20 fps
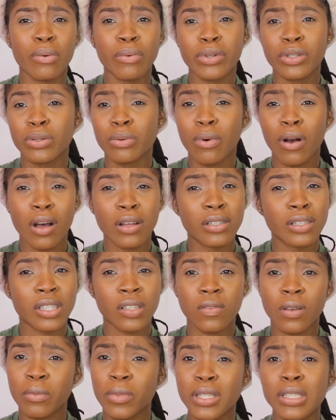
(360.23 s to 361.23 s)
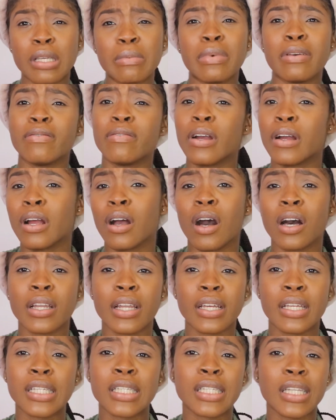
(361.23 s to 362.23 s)
which ones, if I'm going to be very
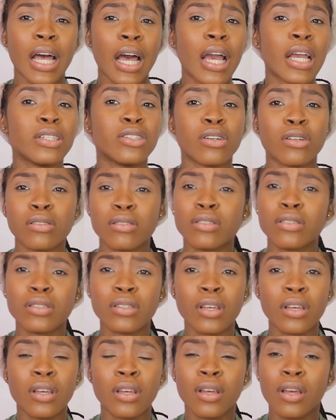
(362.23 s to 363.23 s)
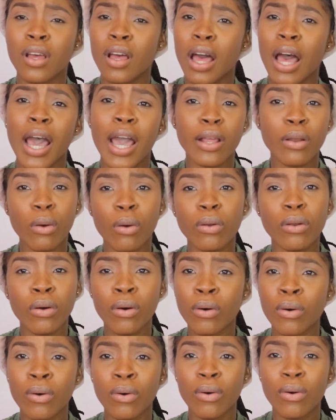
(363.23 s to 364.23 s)
honest. I don't
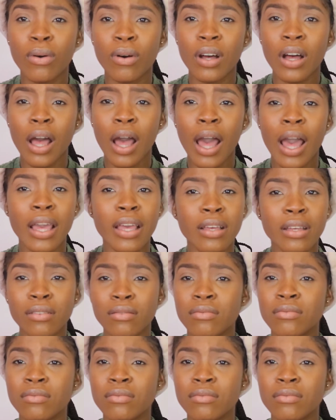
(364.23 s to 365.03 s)
know. I